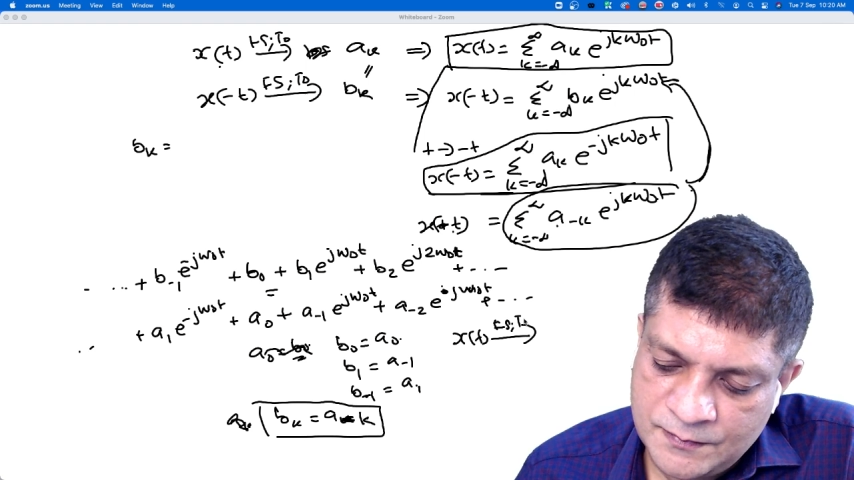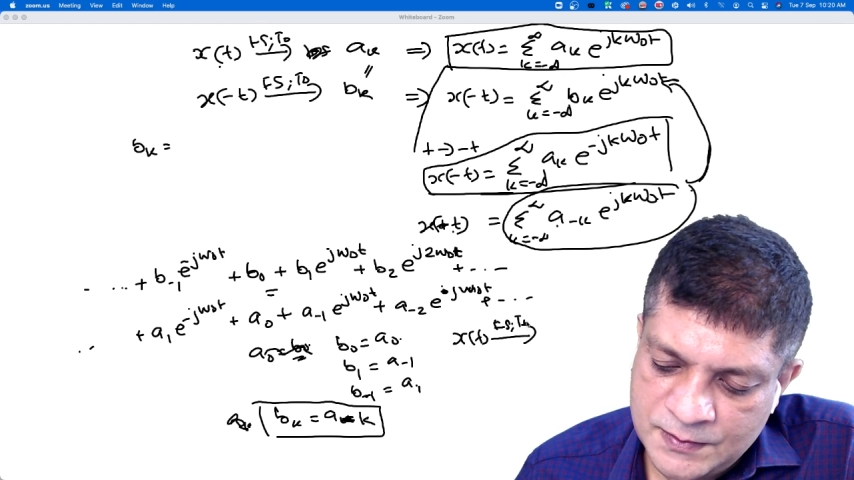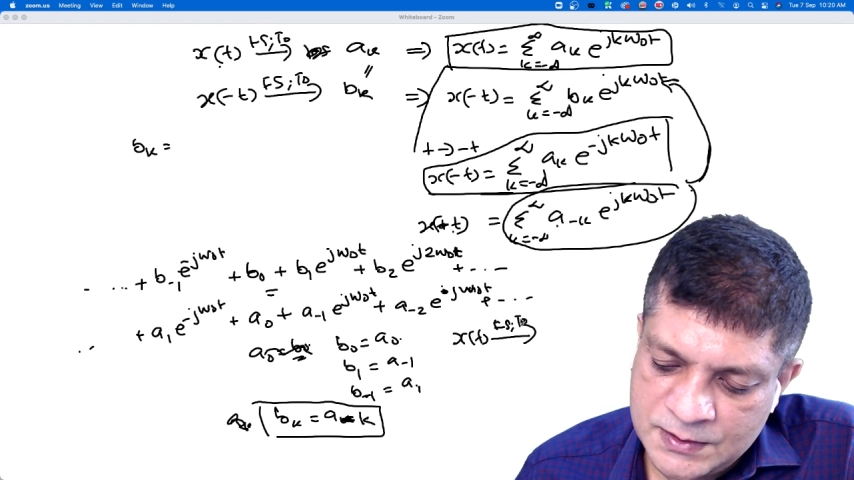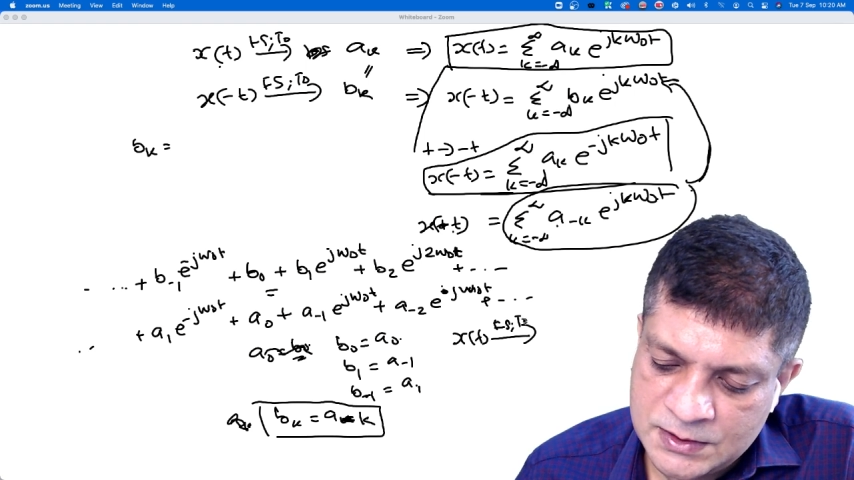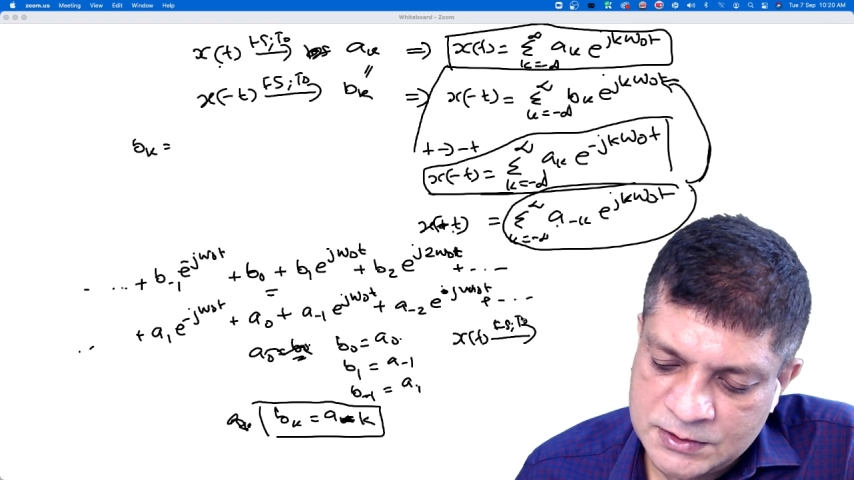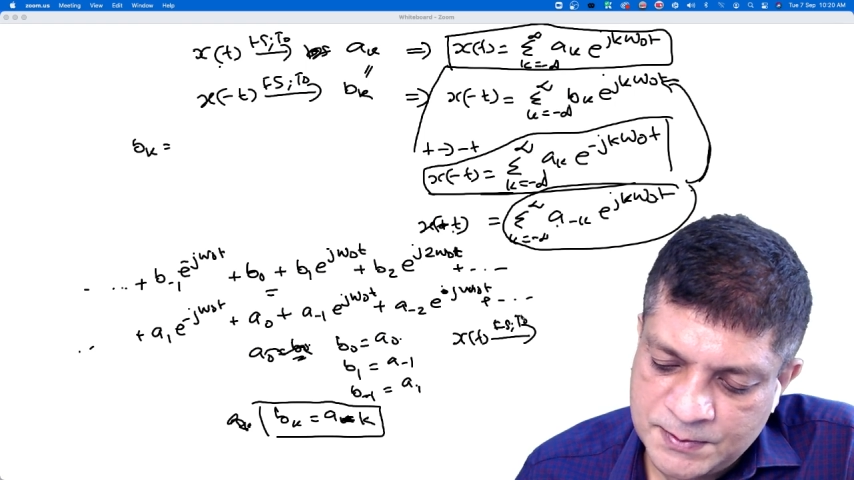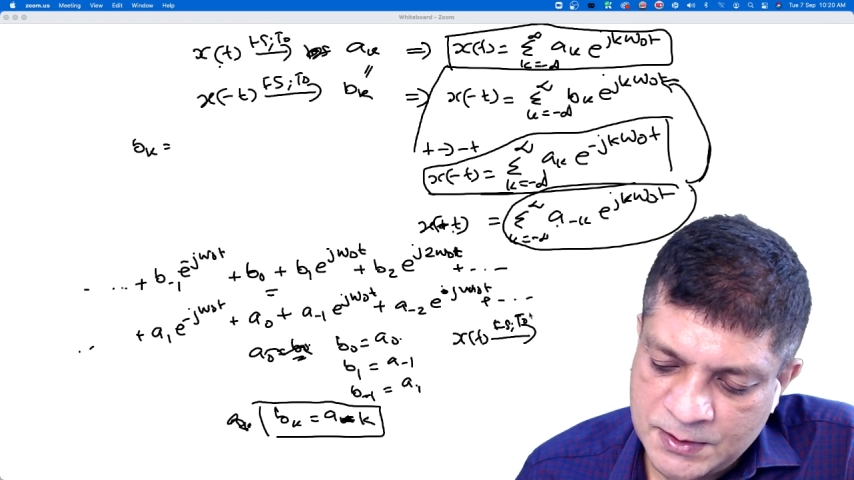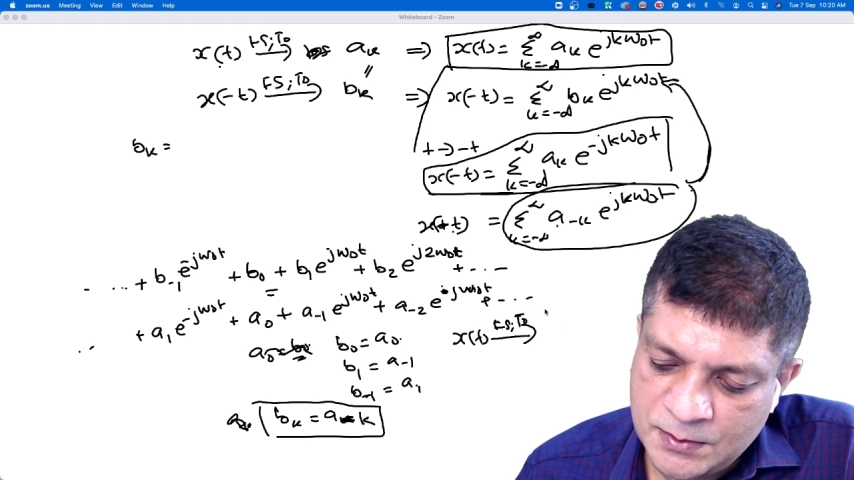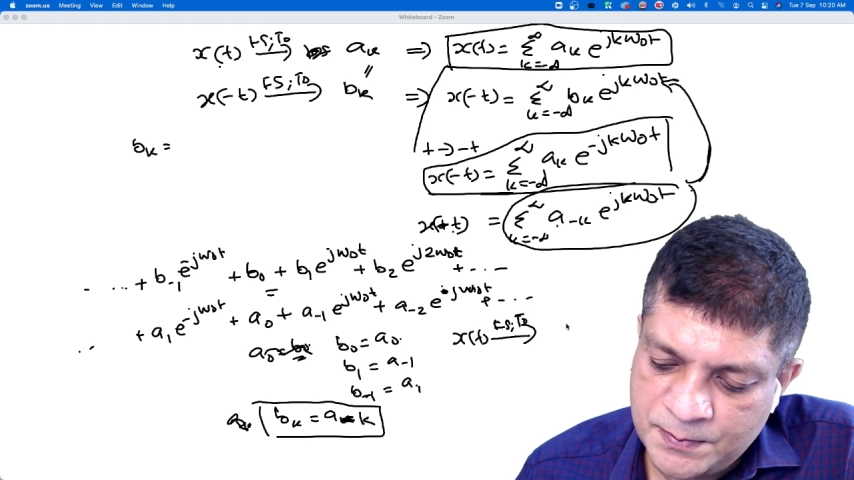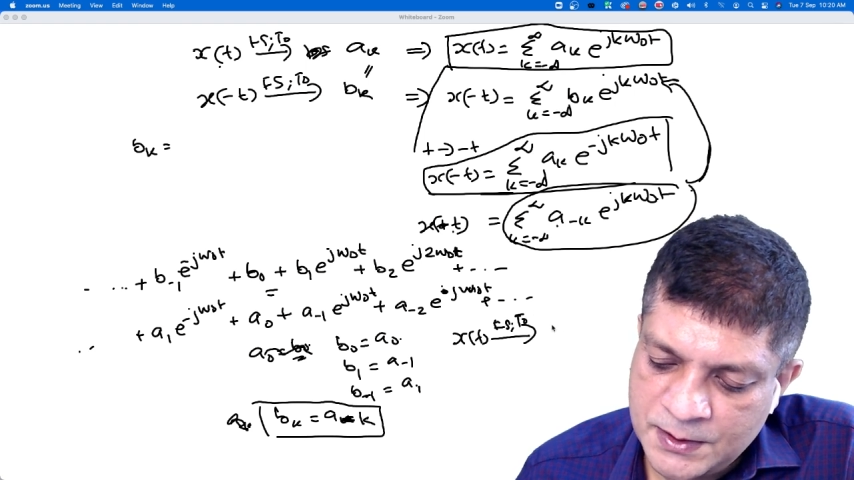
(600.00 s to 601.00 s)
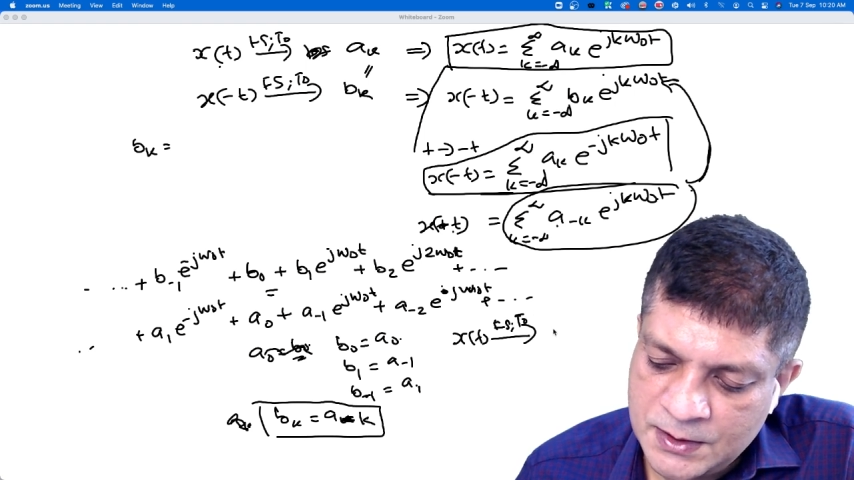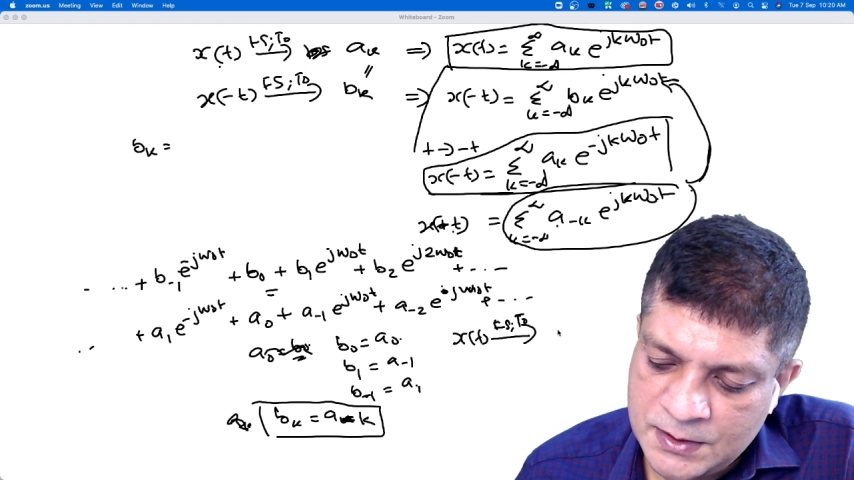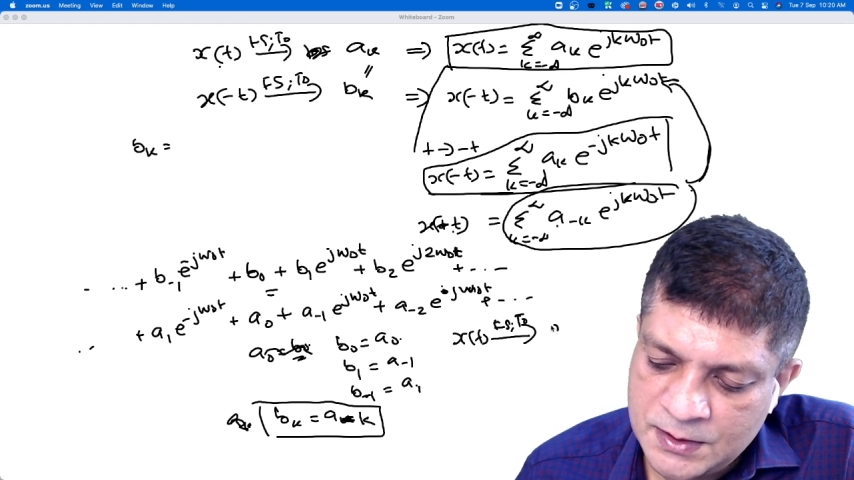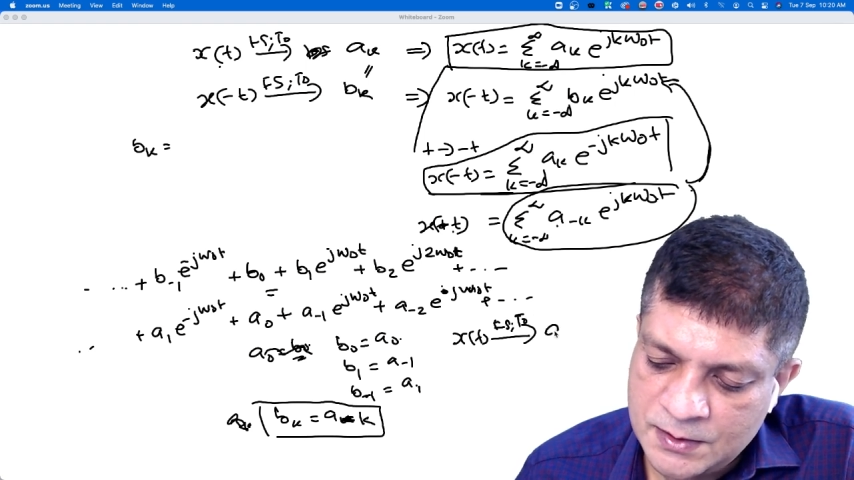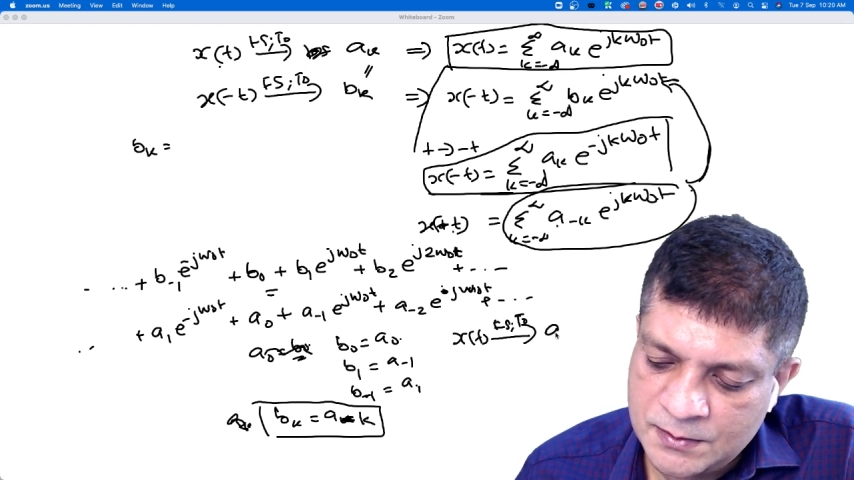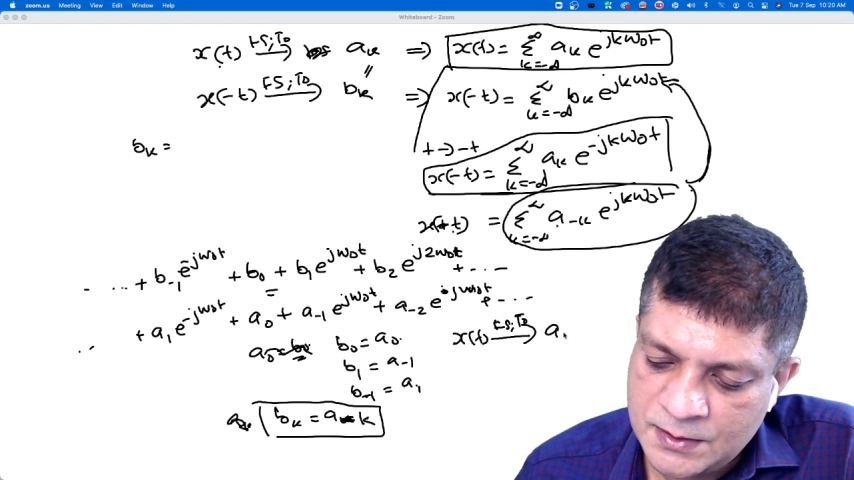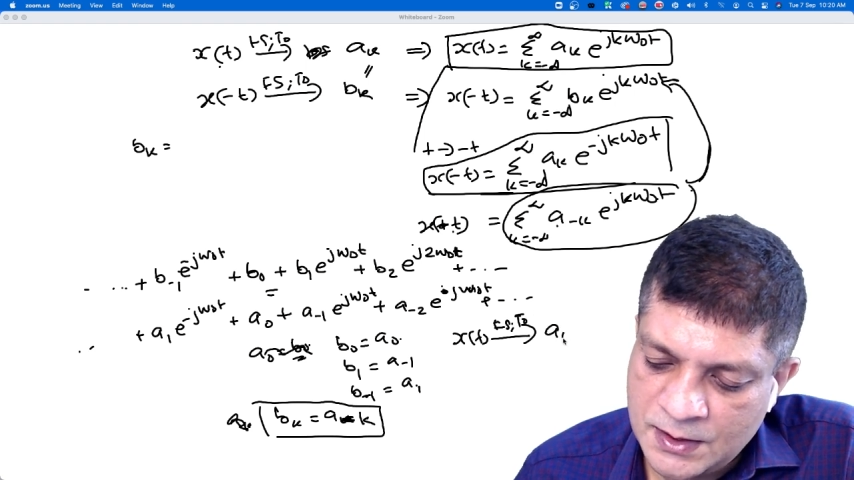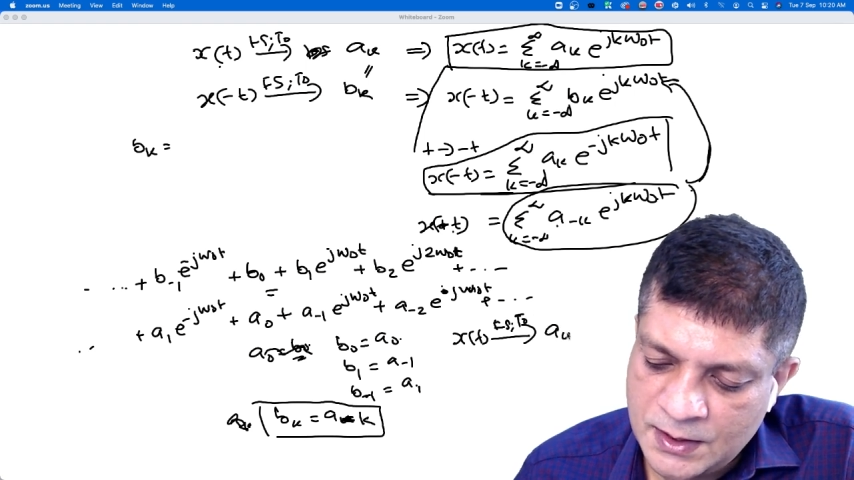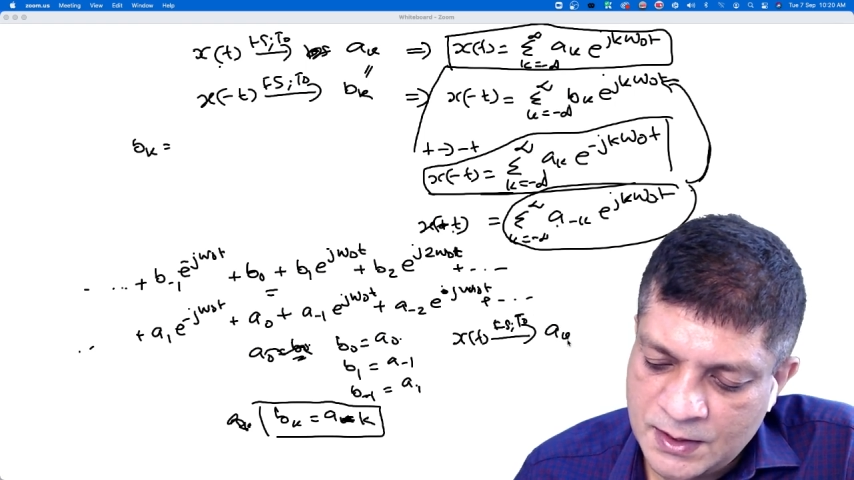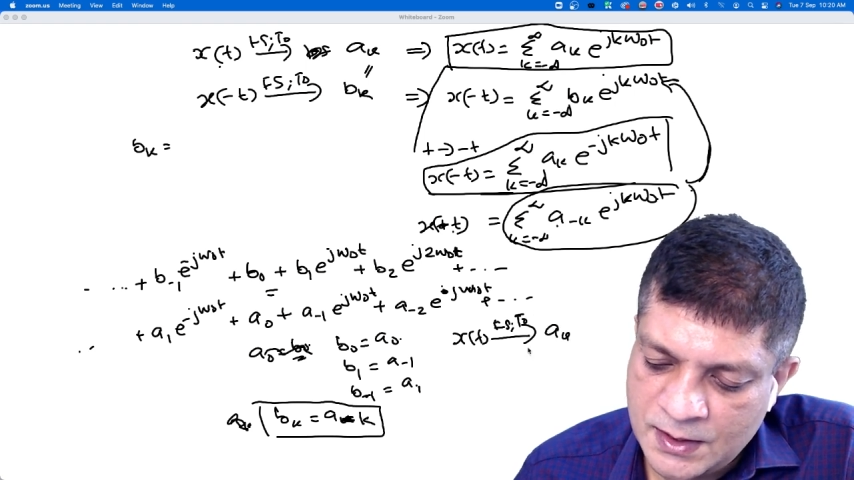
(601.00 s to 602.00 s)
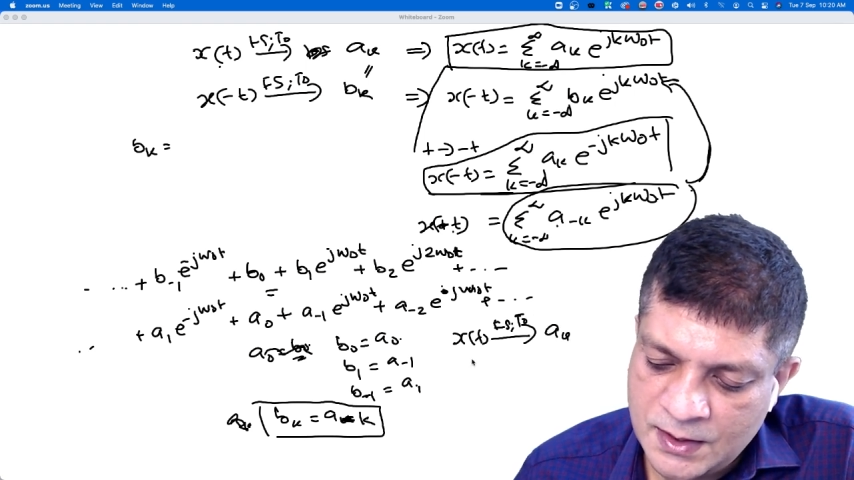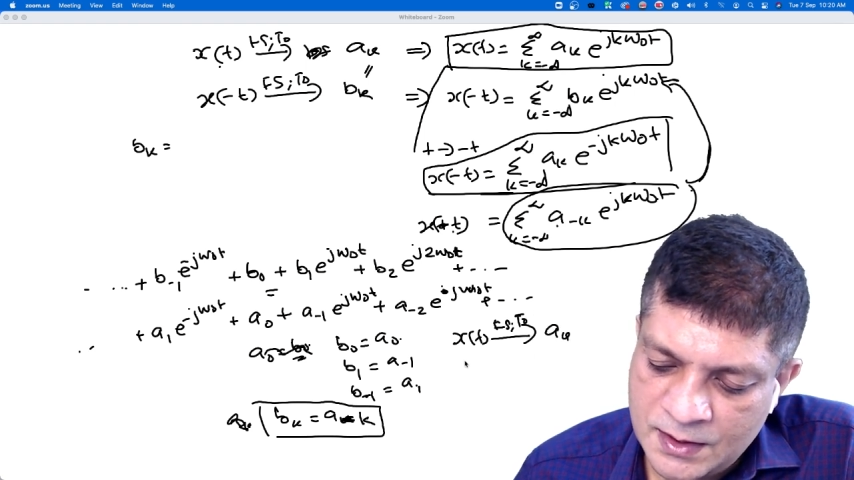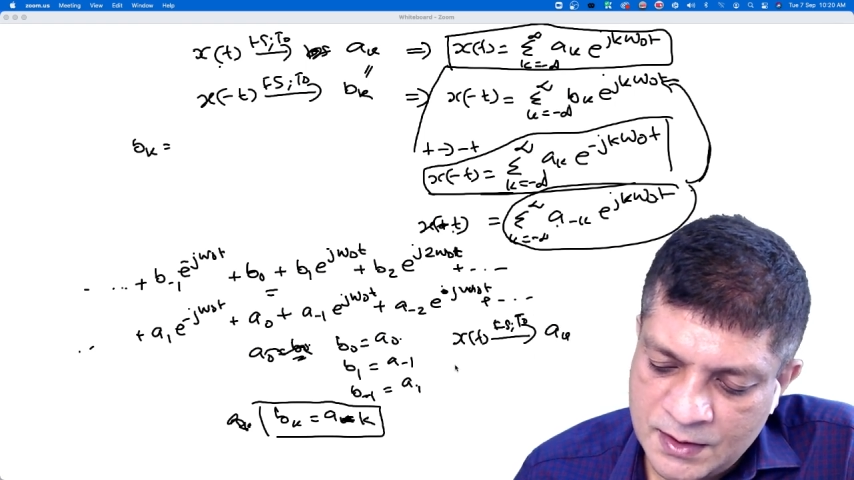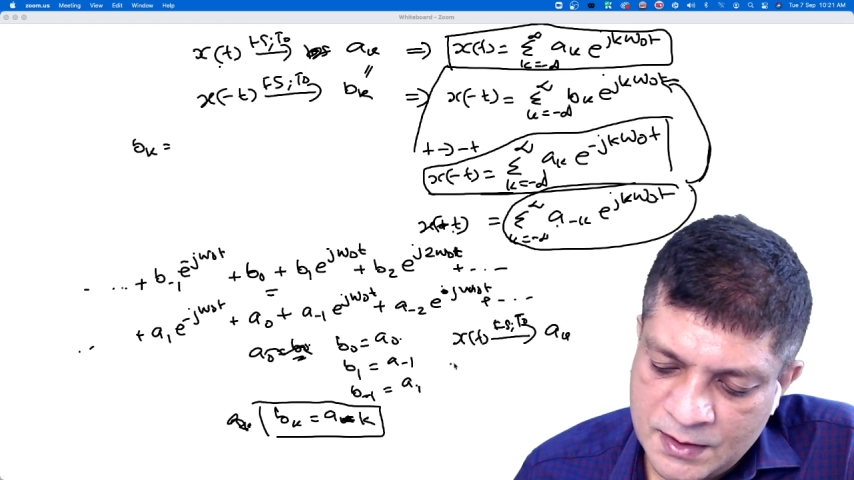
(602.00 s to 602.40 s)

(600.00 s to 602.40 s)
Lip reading: with respect to period t naught ak,